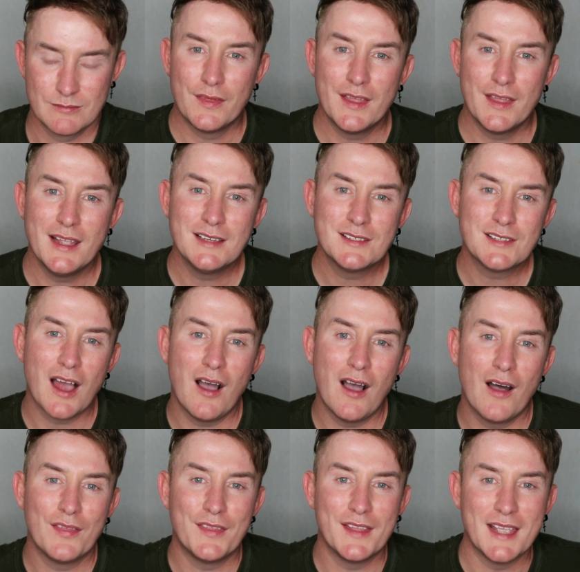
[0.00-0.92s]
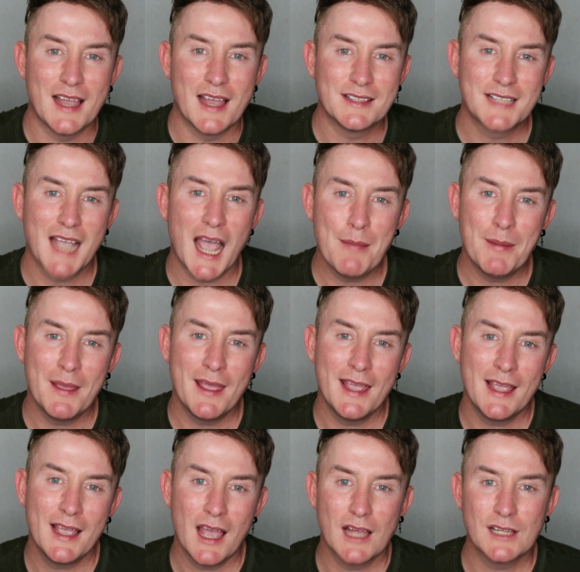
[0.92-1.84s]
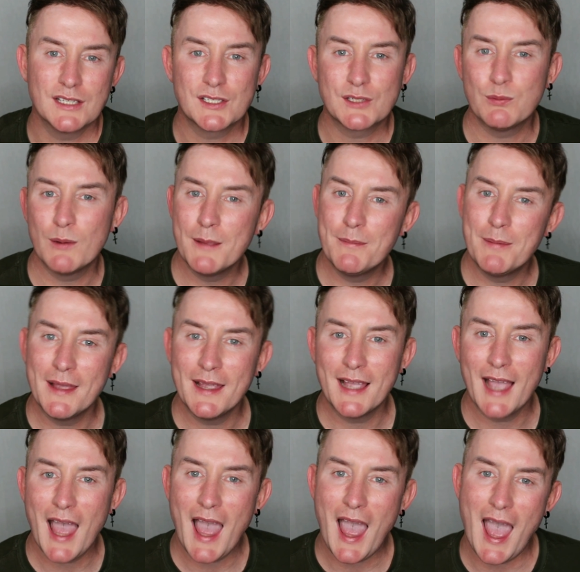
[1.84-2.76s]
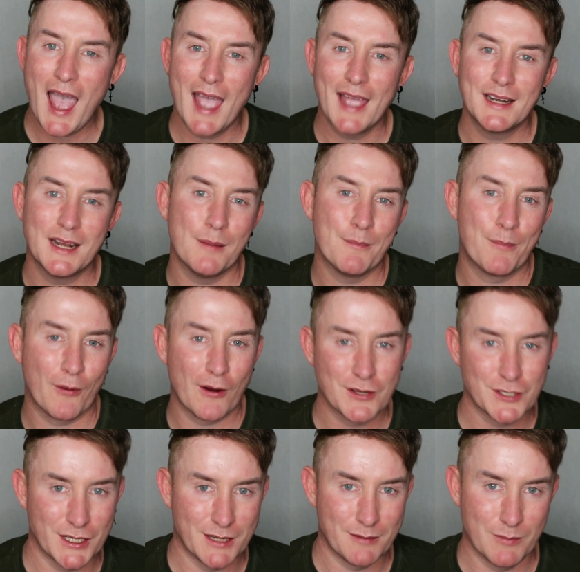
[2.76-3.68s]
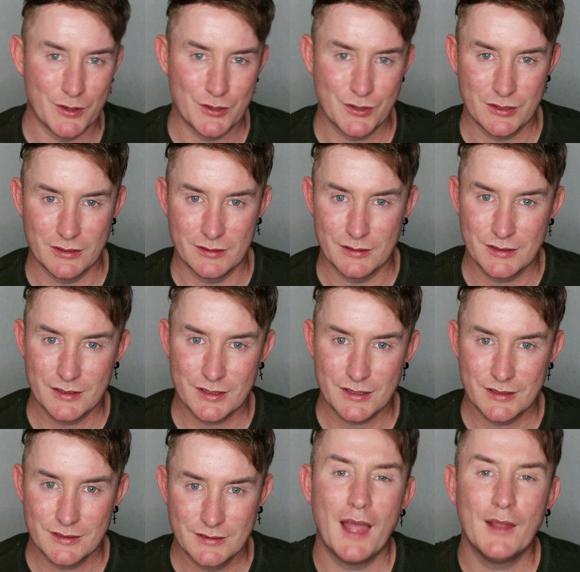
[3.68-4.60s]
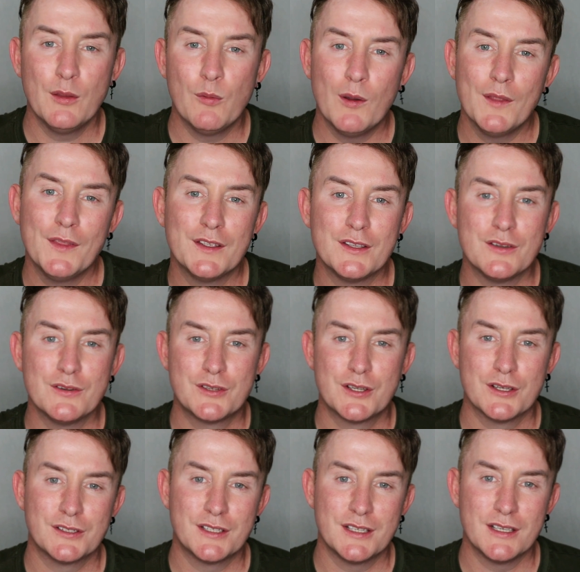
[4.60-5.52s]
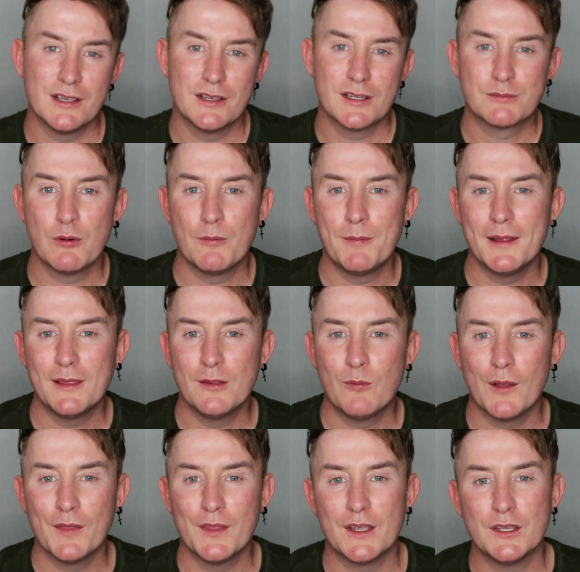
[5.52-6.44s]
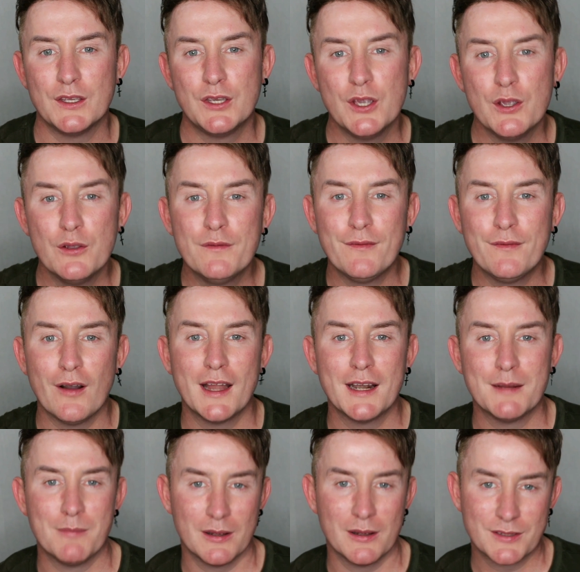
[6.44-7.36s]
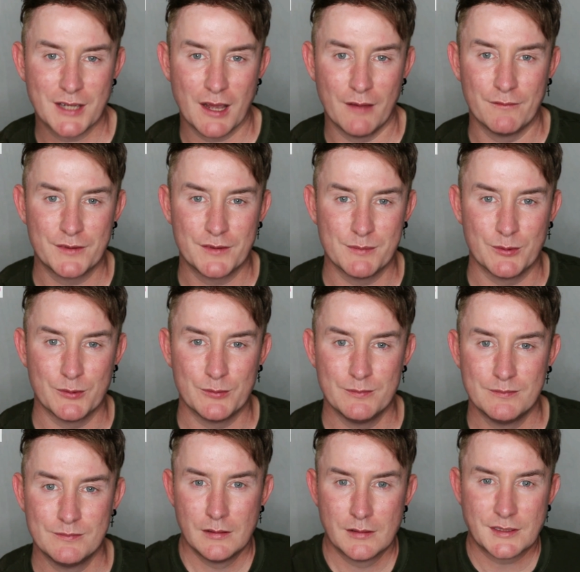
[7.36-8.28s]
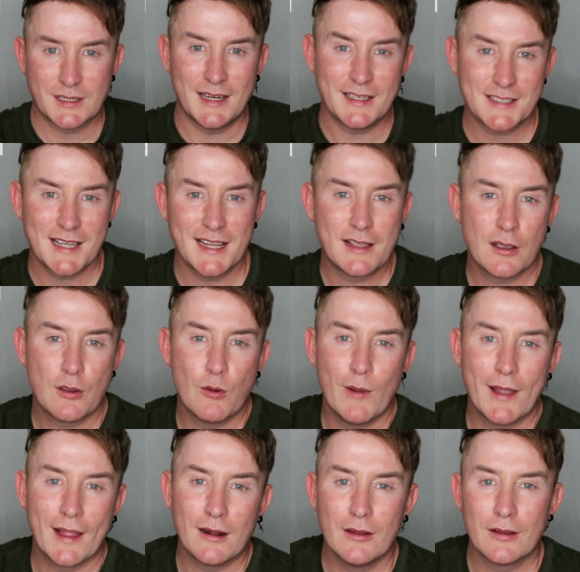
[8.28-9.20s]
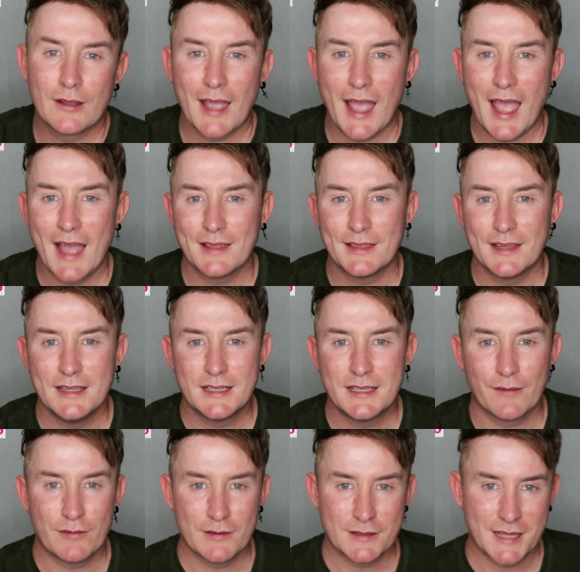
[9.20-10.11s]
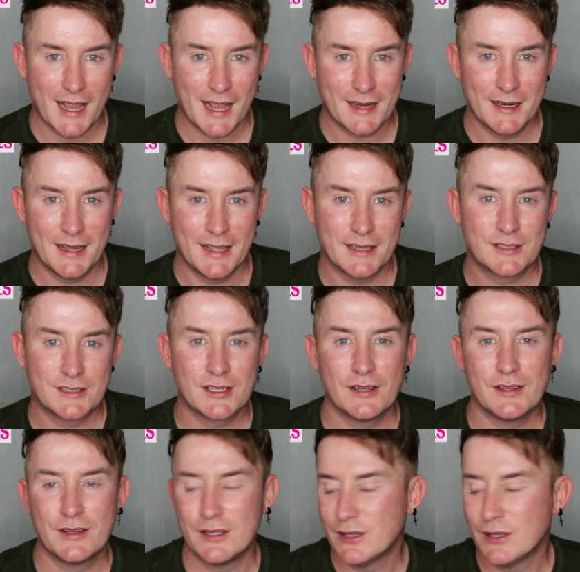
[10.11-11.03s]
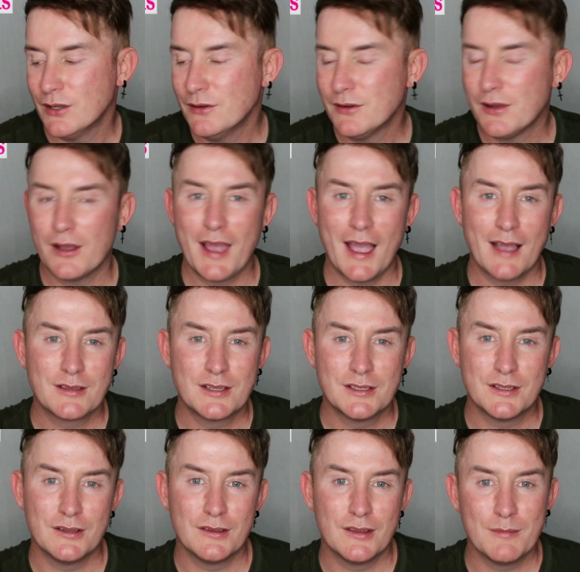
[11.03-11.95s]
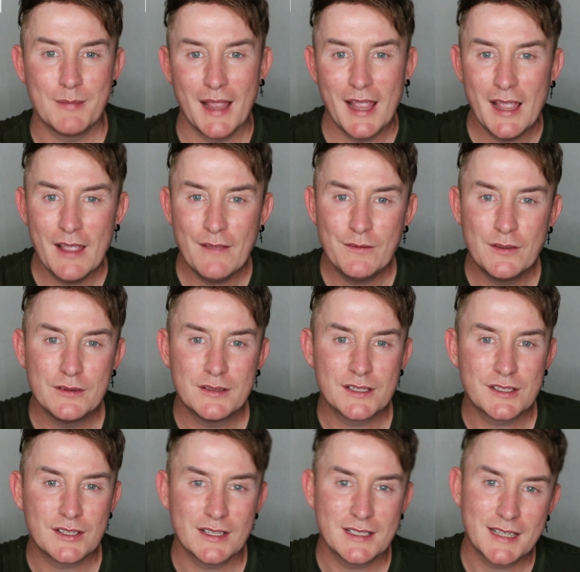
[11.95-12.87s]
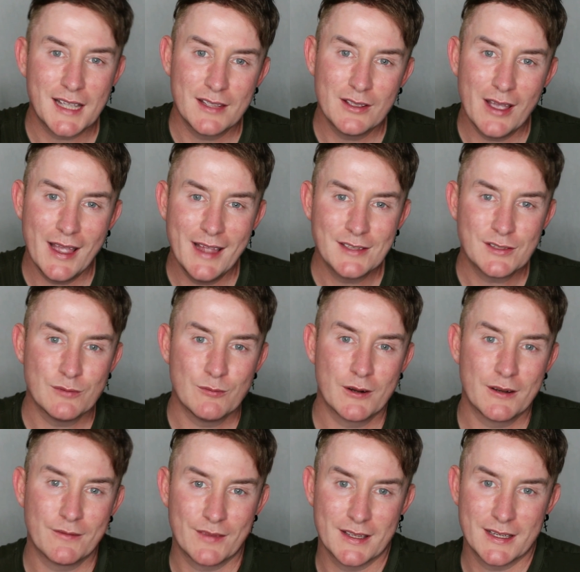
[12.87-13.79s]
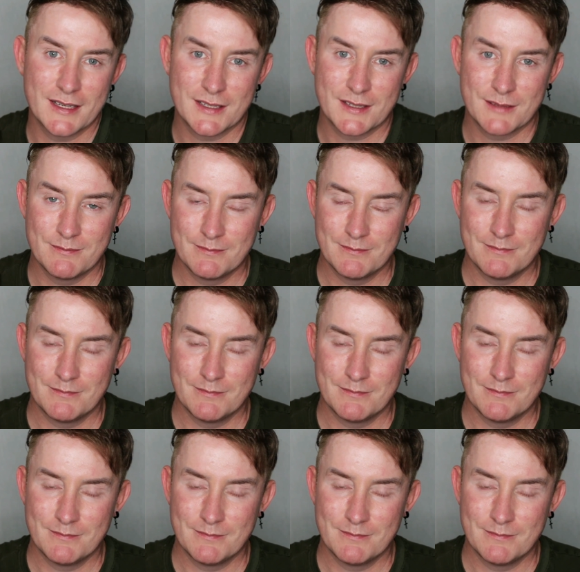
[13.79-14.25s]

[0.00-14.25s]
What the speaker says: These are the tapping, sweeping, and brushing motions. And the one that you choose to use will be the one that you find most comfortable. So let's take a quick look at the different techniques so that you know how to do them if you decide to get your hands on one of these.